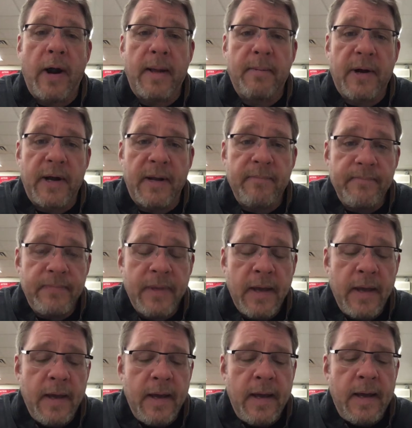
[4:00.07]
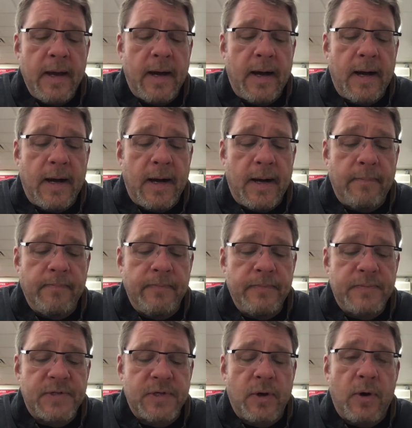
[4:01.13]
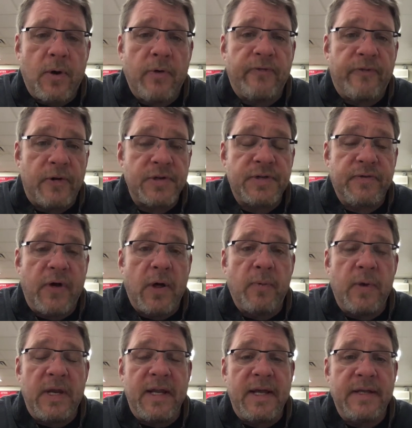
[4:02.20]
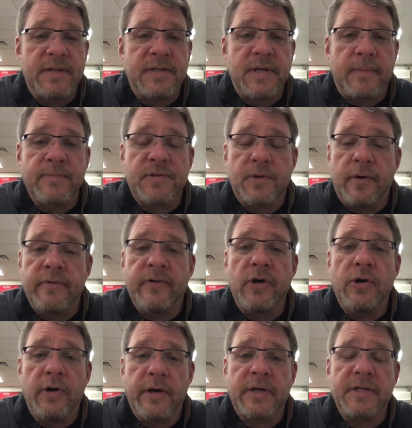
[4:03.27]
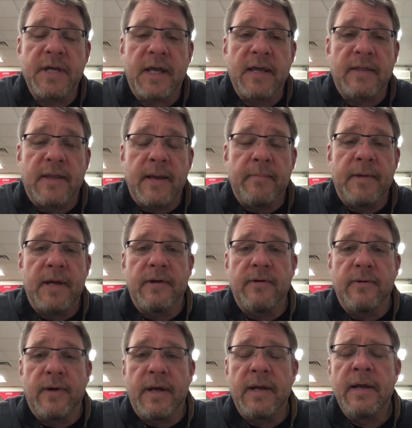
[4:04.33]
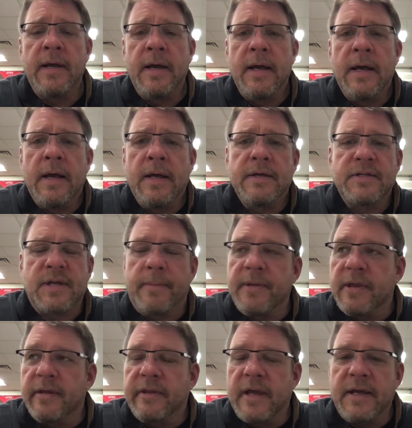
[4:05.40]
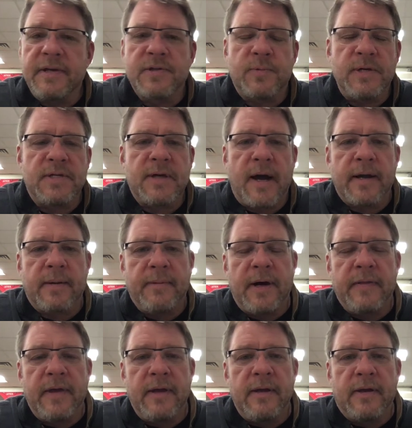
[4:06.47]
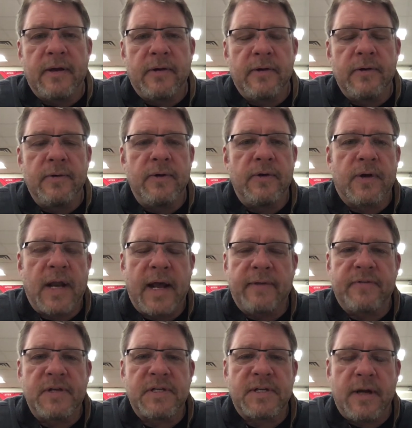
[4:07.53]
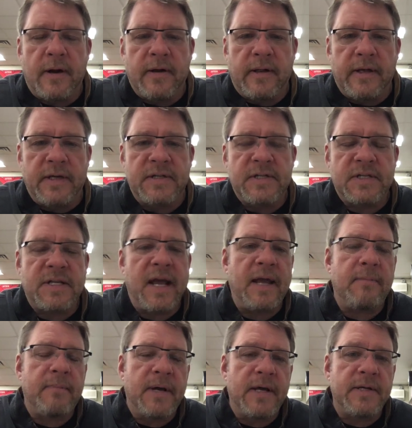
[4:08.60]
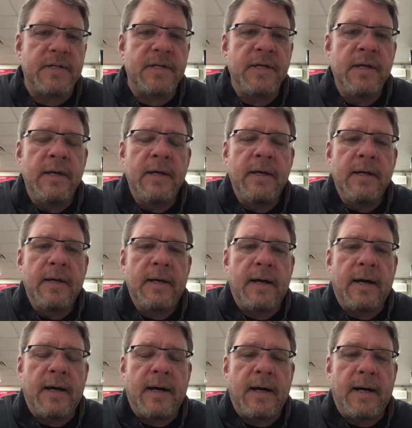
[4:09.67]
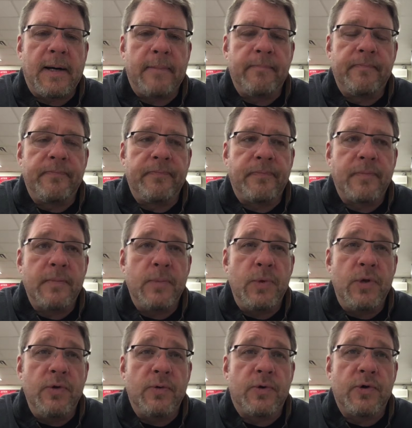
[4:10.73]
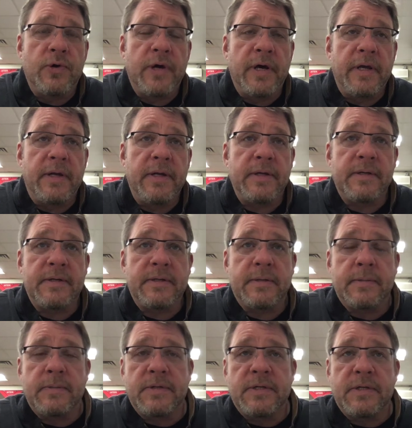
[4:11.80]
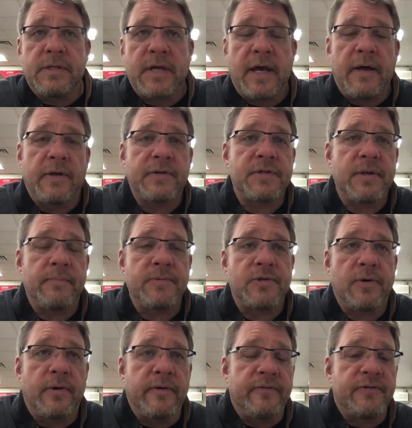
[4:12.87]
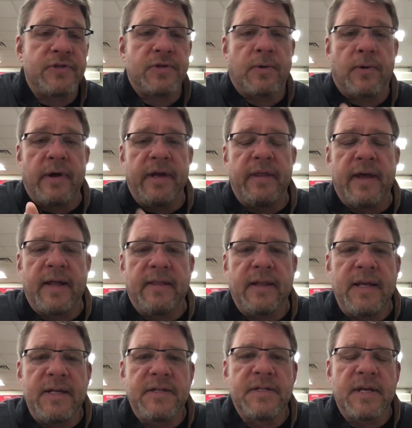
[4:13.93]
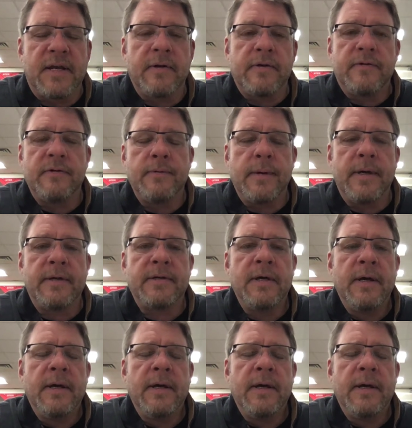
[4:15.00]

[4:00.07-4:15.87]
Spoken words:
anybody. So first of all, we need some sort of a hook to get them into it. Some of the things we talked about that you can do: you can have the startling statement. You could tell some sort of story that leads into it.